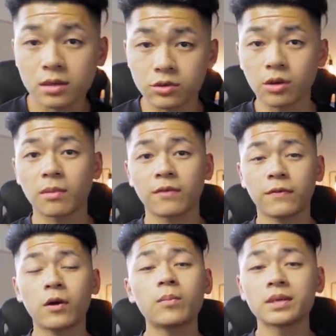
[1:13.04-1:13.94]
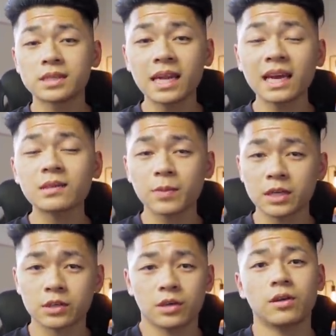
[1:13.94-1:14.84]
I just dropped my phone, but today's
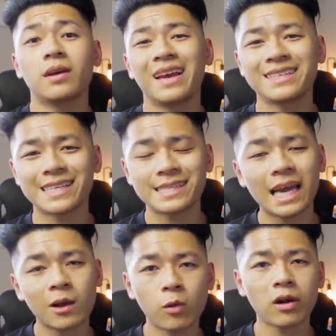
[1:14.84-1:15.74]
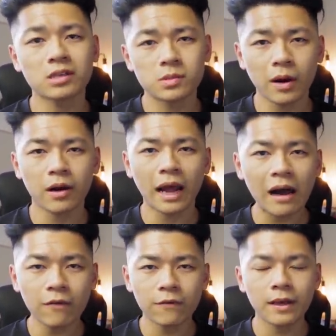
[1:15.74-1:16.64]
picture is a tech wear inspired
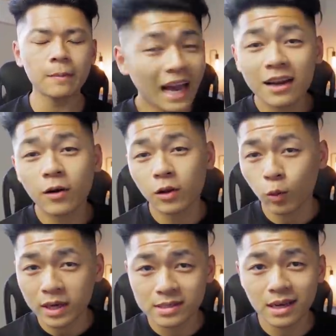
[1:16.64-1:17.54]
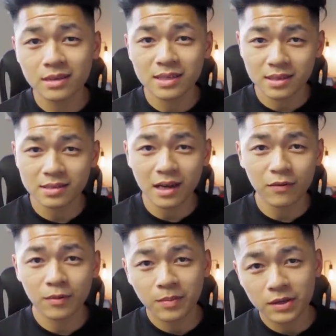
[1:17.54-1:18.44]
outfit. I had to go to the west side to take this
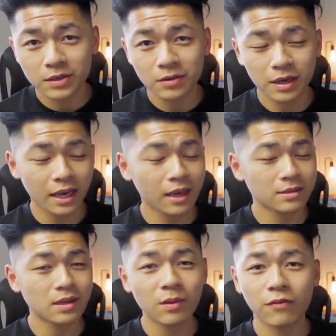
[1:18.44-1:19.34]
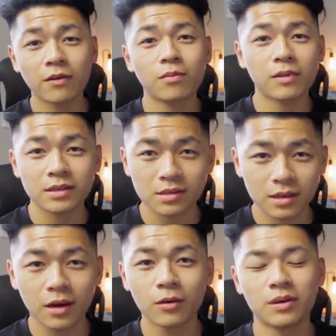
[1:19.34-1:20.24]
outfit picture. Okay, it's not my favorite place to
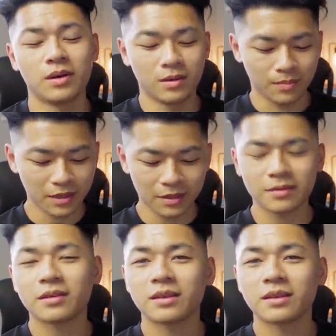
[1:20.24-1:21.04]
go, but